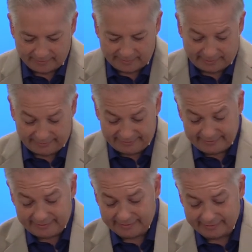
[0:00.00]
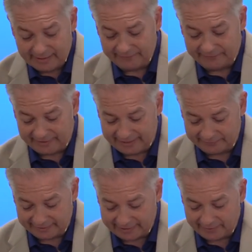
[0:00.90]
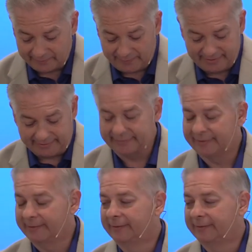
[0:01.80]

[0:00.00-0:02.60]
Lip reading: Now, it did take a night for Daniel to get out of the pit,